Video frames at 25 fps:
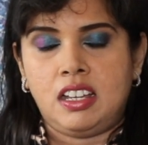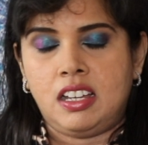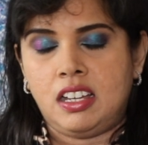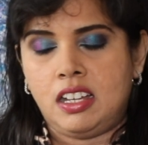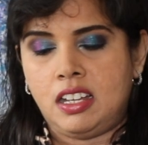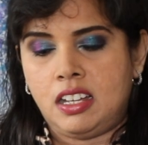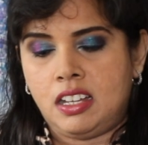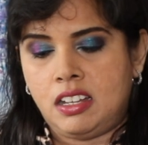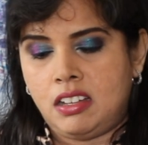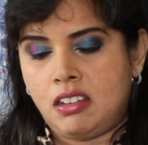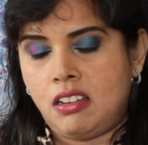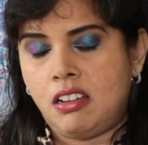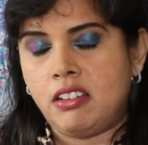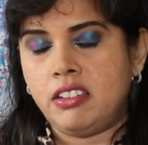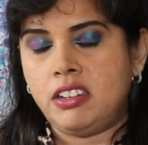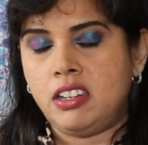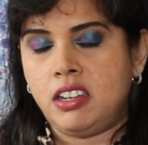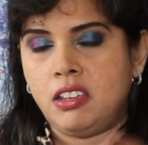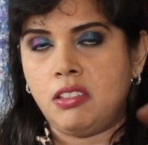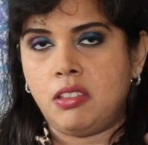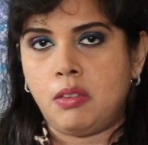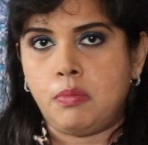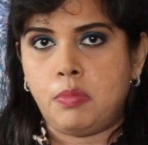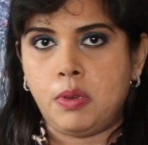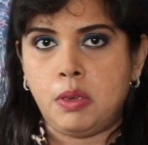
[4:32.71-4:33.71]
Uh, I
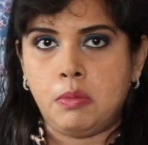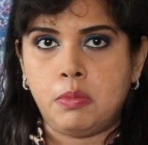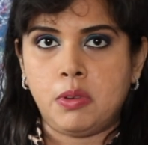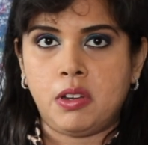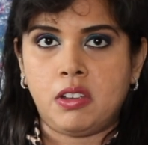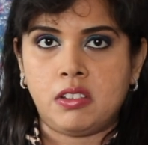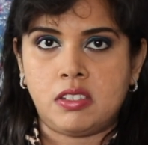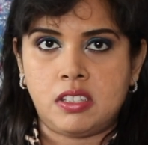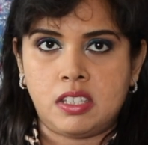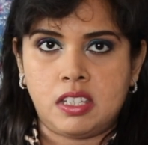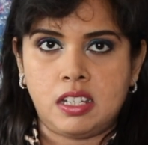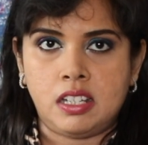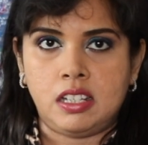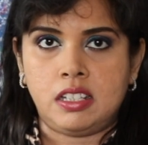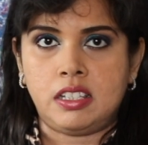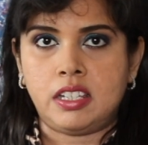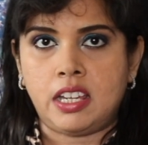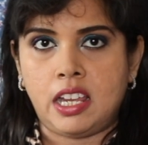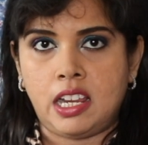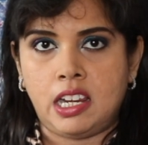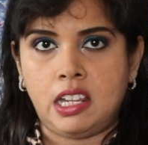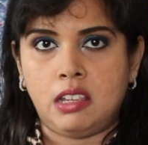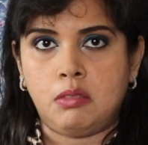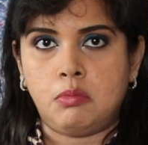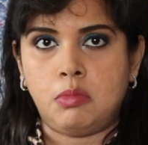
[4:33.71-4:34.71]
know that people are still
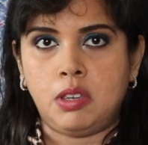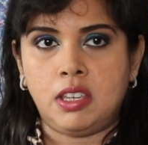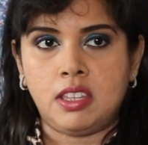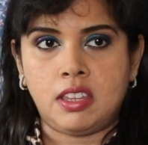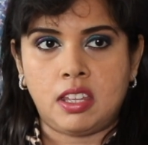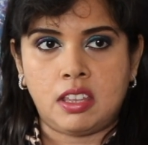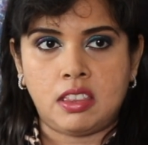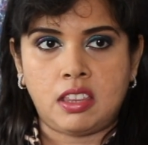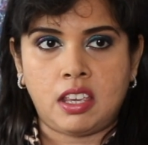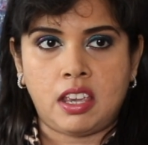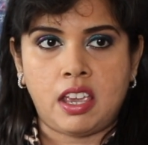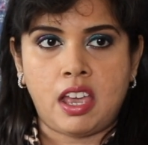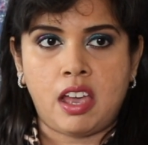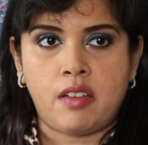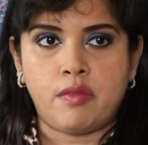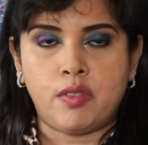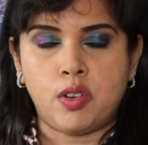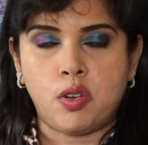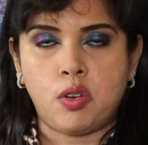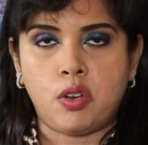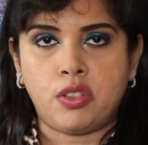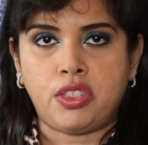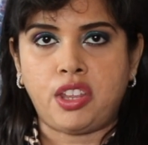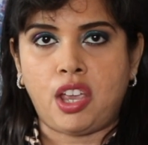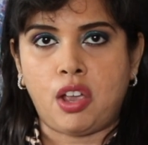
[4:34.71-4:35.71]
telling me that they
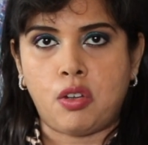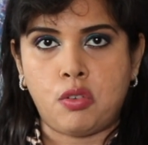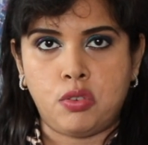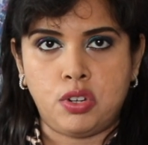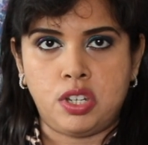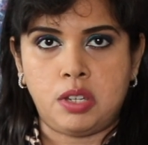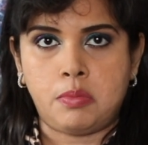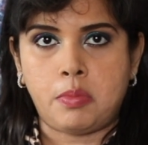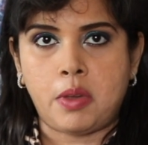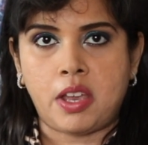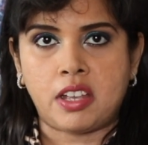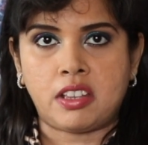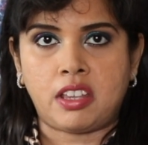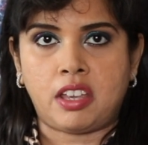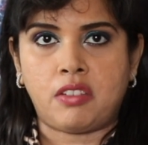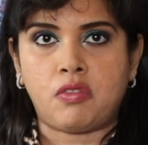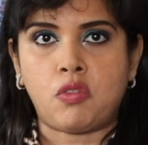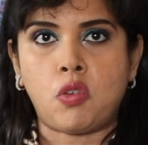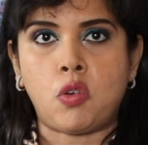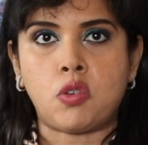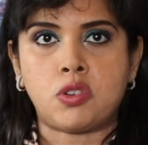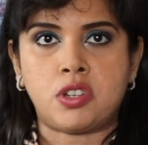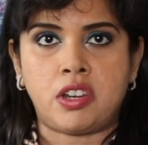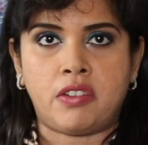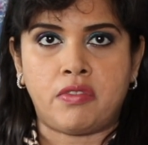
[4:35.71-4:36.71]
haven't got their goodie bag, they've
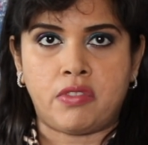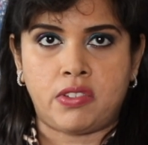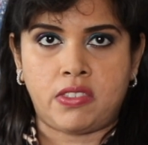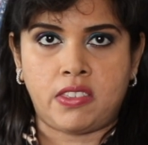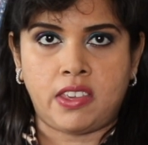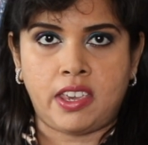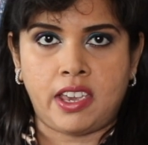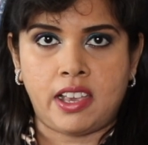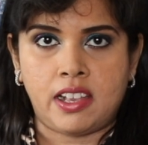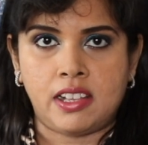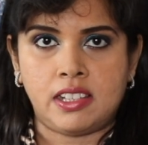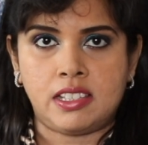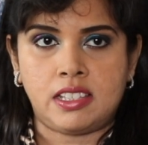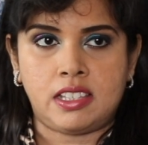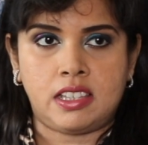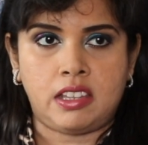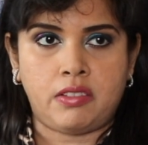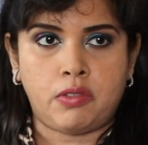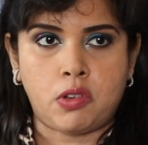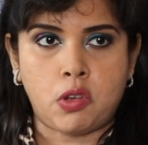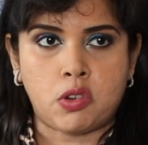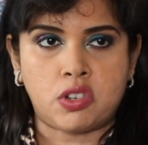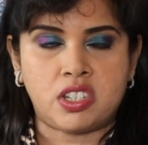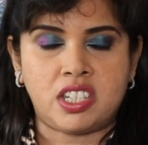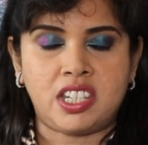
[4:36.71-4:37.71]
got everything else, and
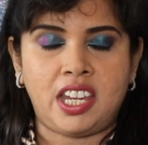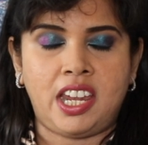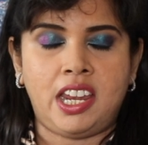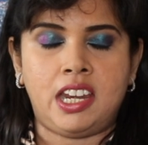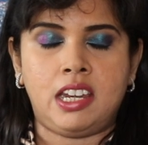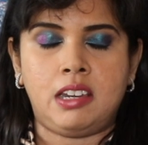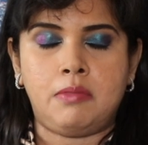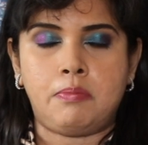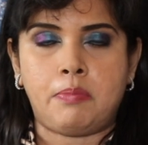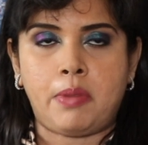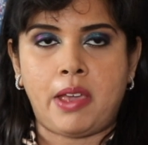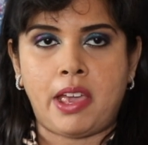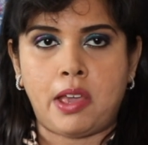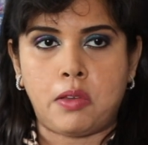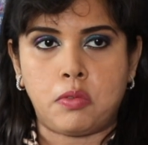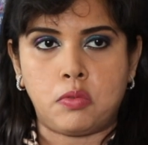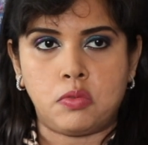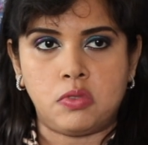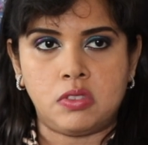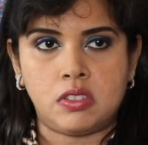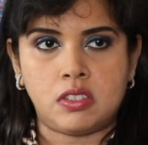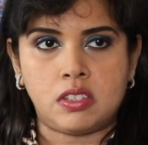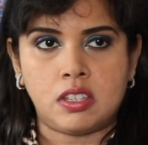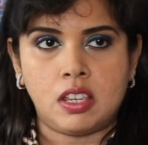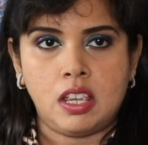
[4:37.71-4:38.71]
they've got
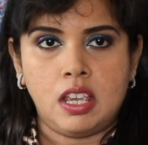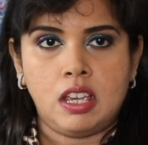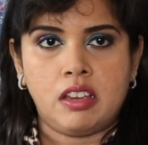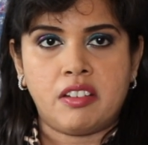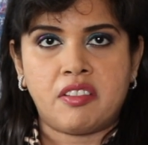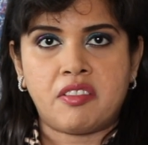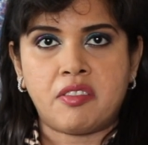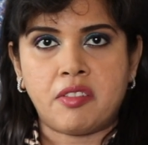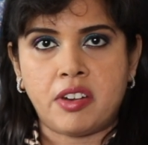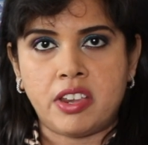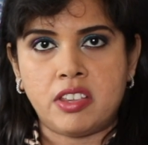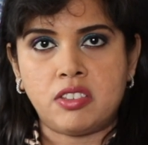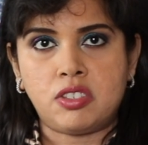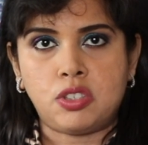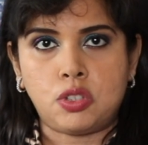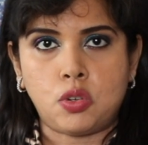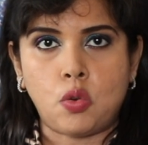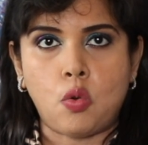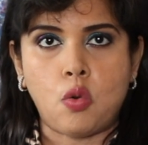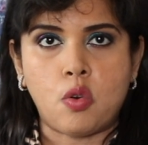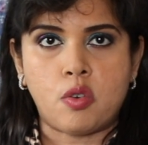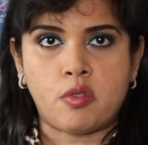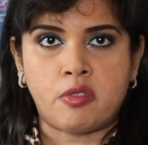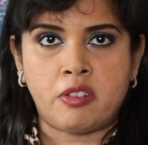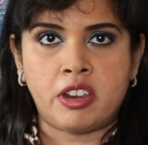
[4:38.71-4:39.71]
£10
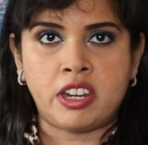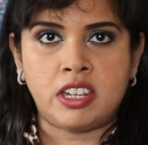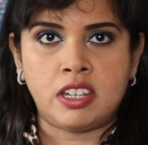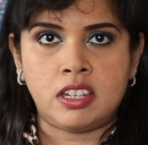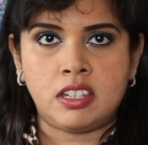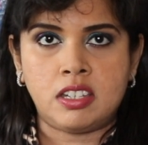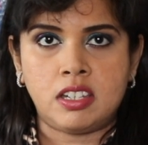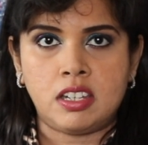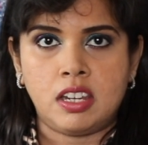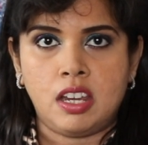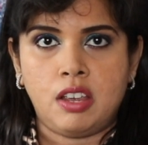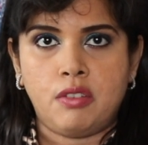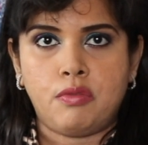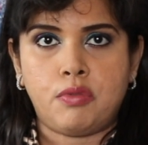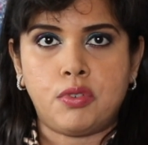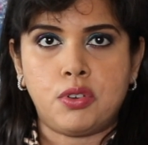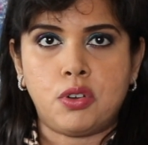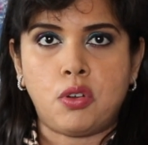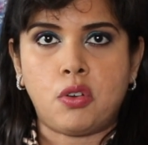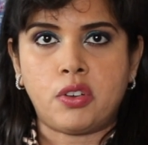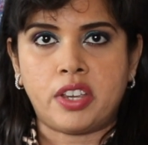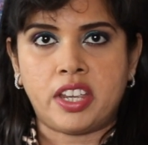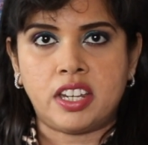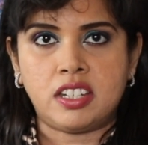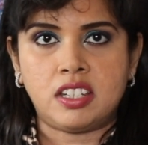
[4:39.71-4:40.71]
store credit for
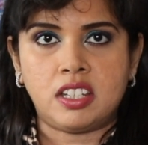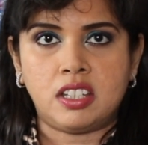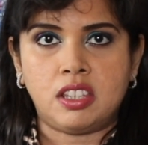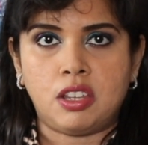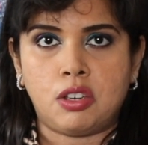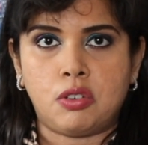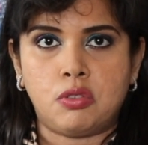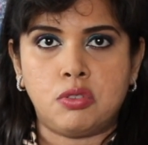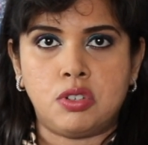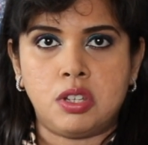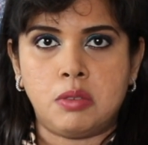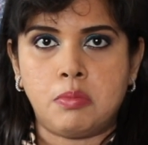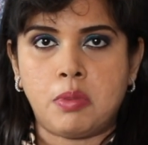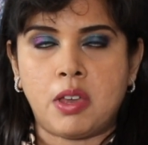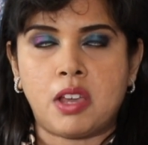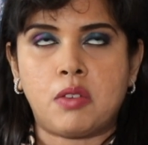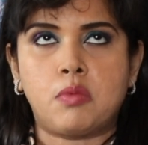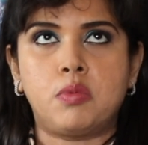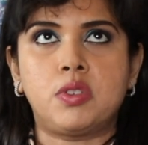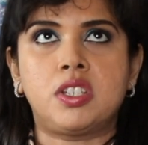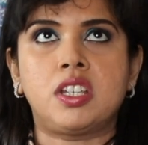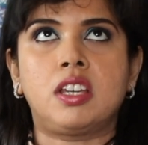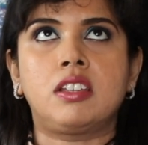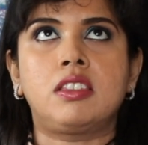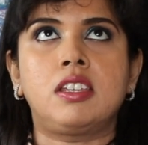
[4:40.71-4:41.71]
not getting the goodie bag,
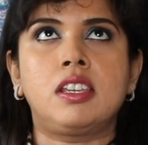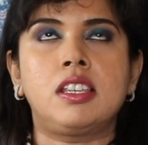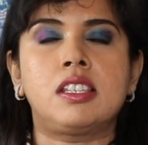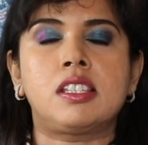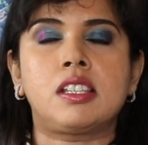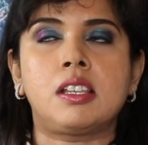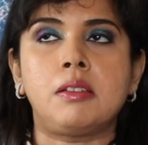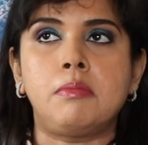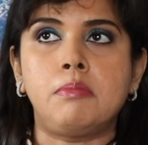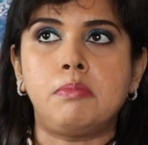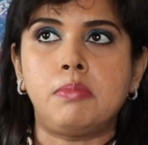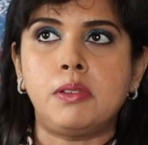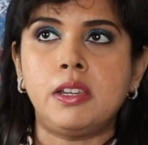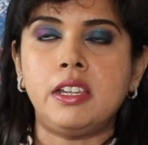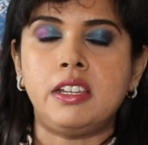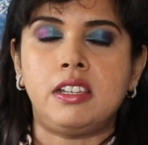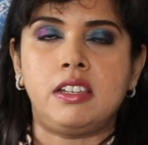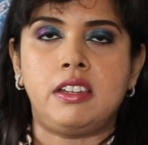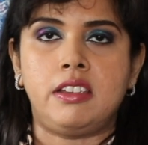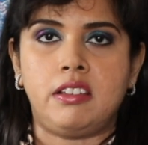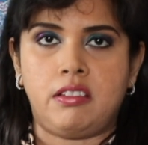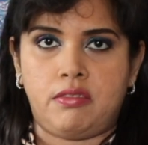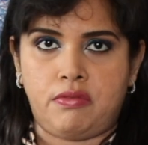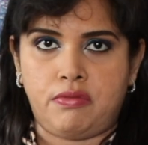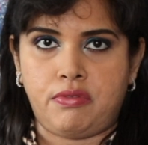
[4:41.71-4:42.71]
which I think is
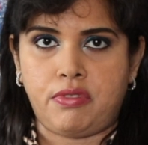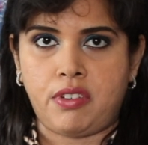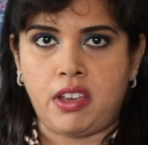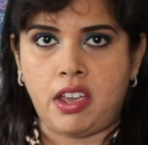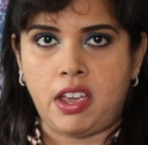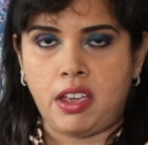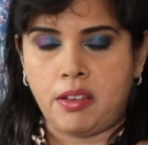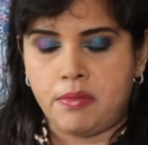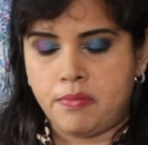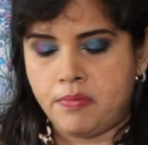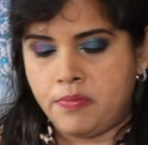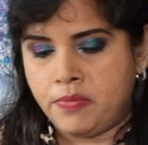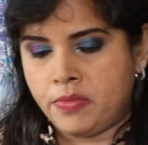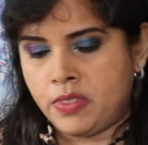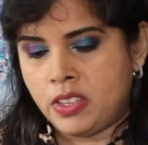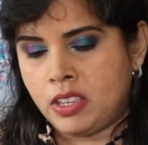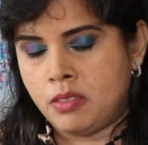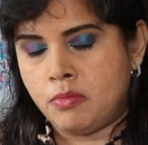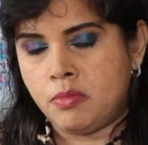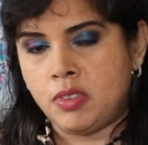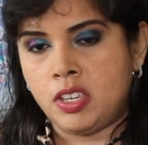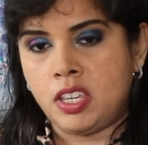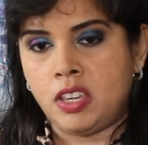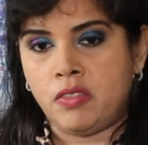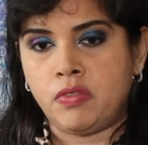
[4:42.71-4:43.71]
completely unfair,
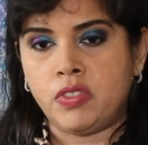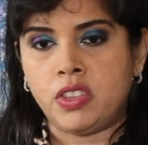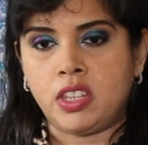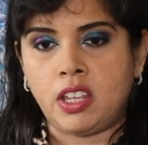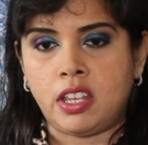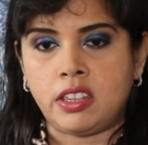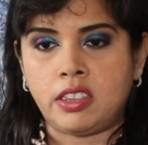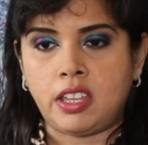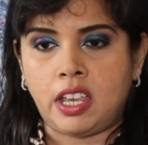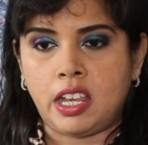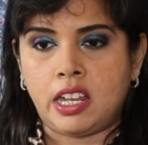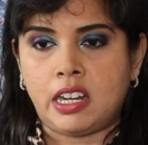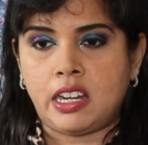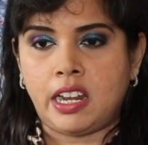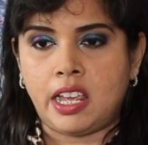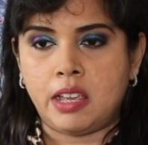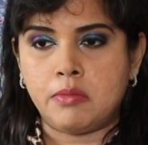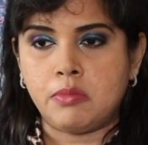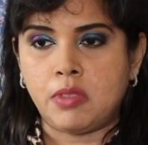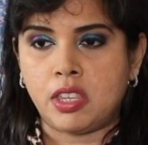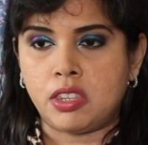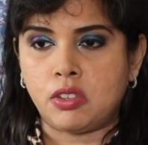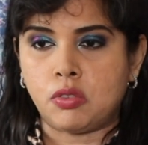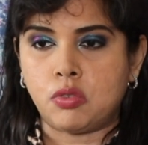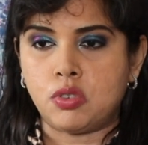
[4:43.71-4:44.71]
given that they
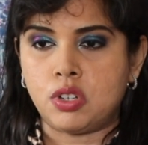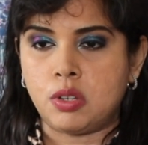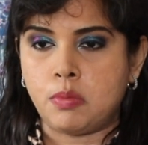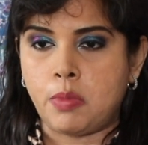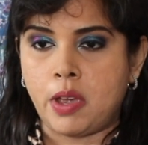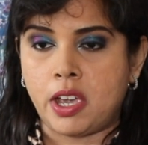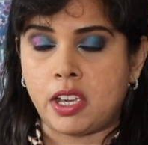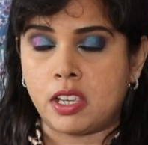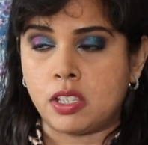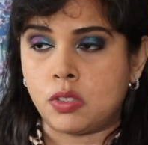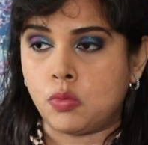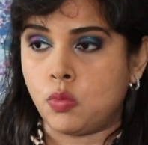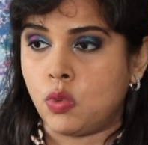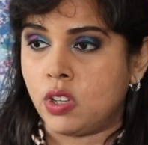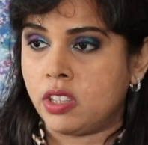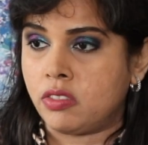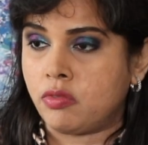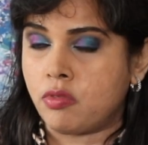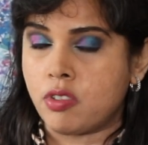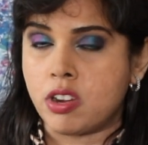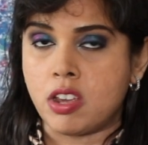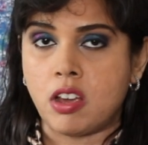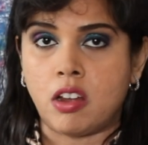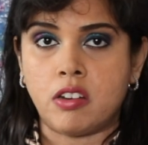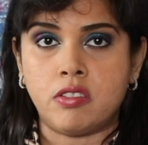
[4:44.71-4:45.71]
claim that the goodie bag is worth
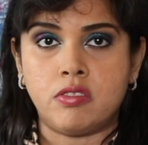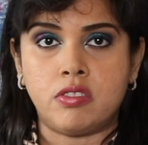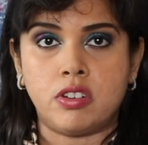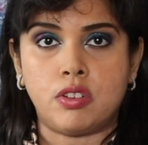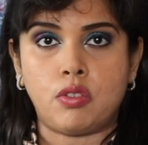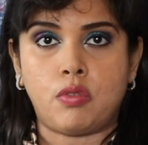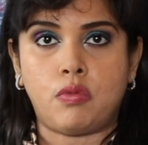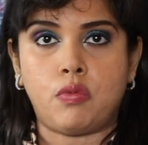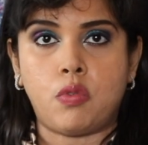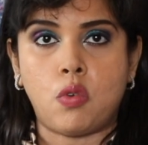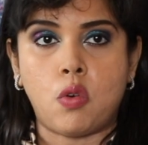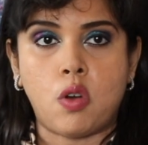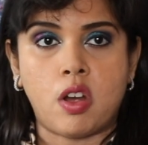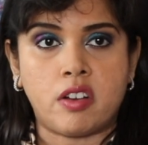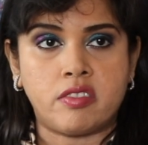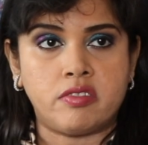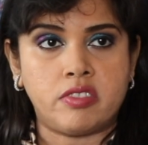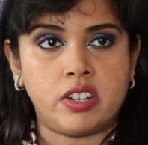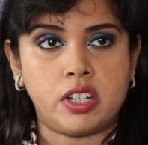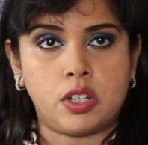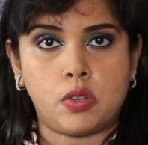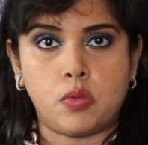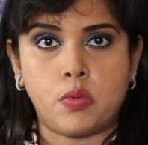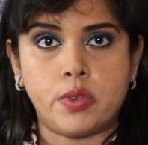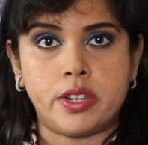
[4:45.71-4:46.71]
300 or
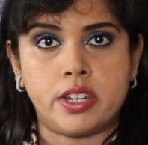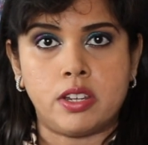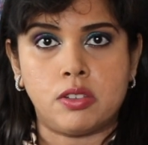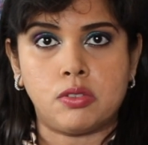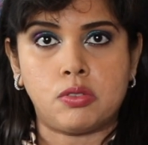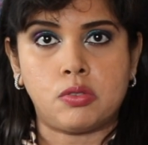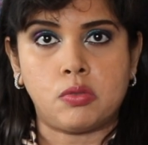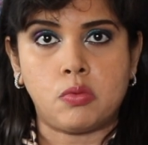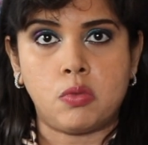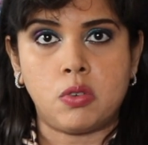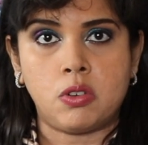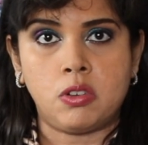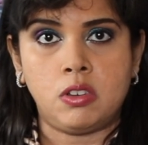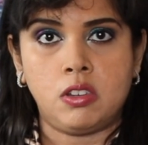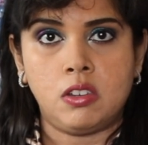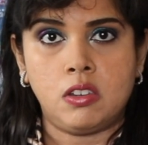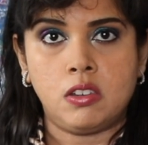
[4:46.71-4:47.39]
400 quid and so on.